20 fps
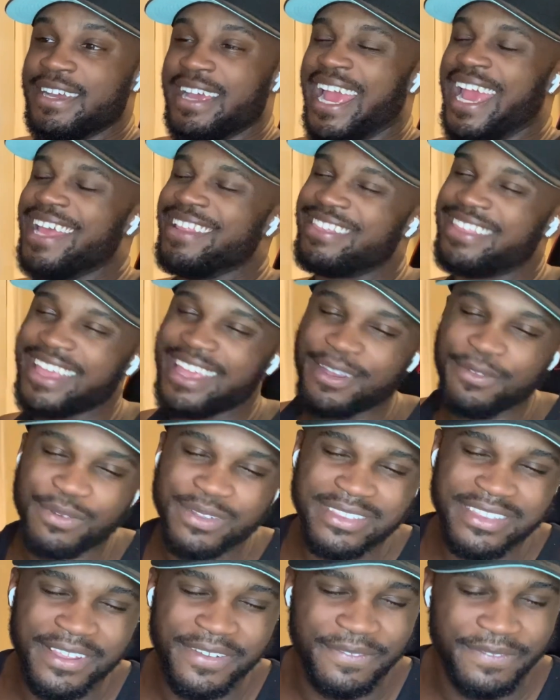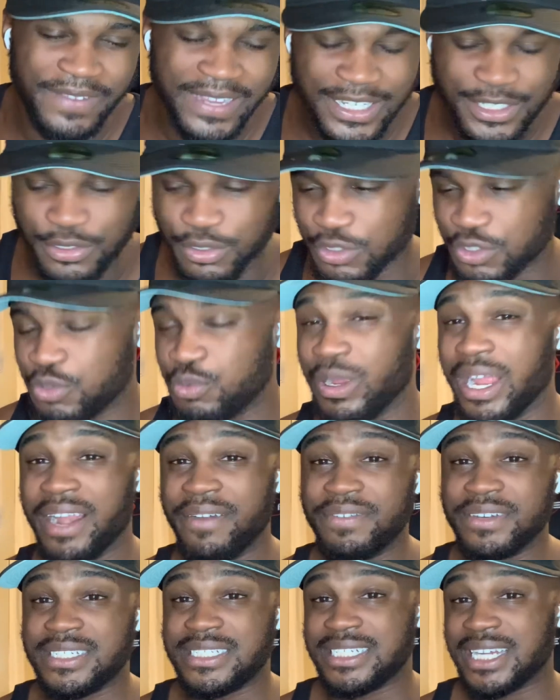And then with the visuals,
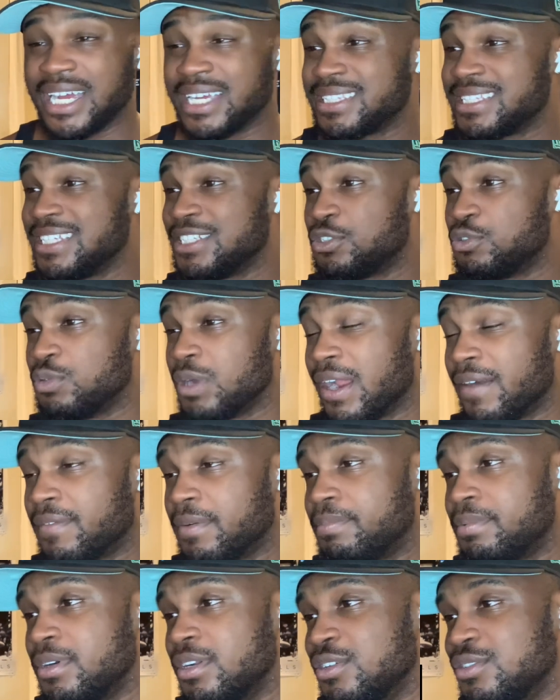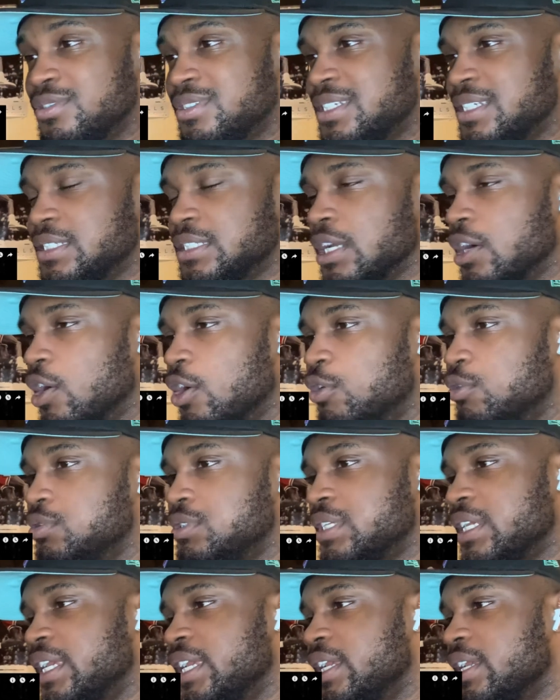whoever shot this, whoever produced this, the whole
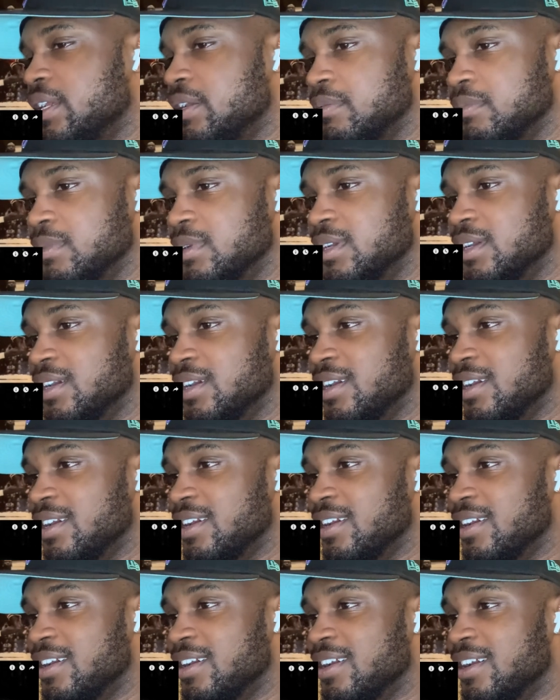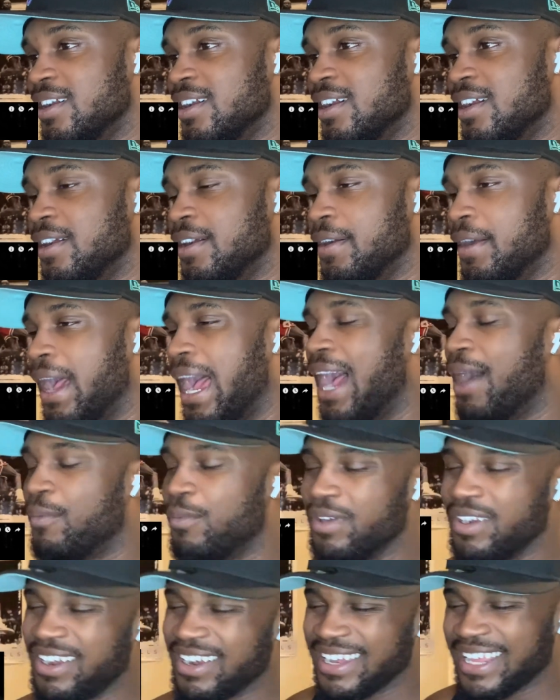team. I wonder,